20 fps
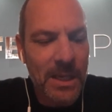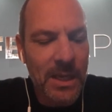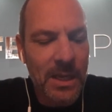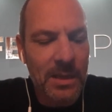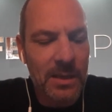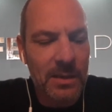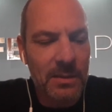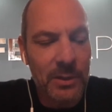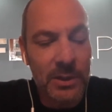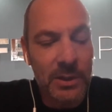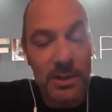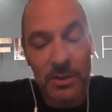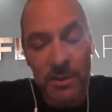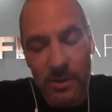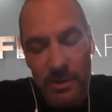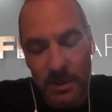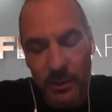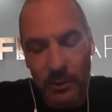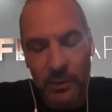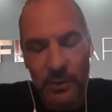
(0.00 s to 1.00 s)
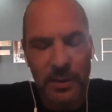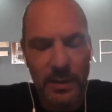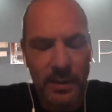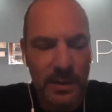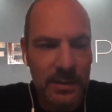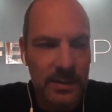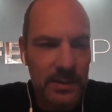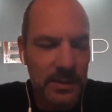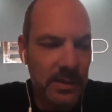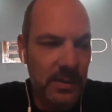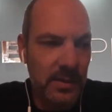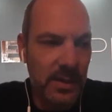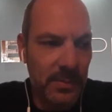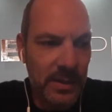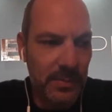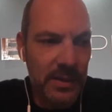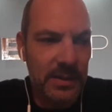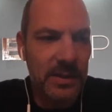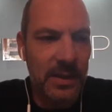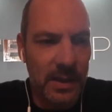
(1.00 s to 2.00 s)
which is not a good thing necessarily,
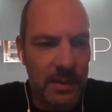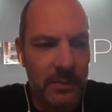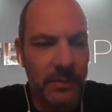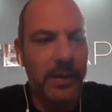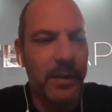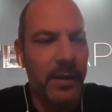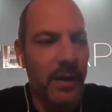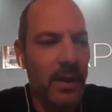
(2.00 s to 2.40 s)
but anyway,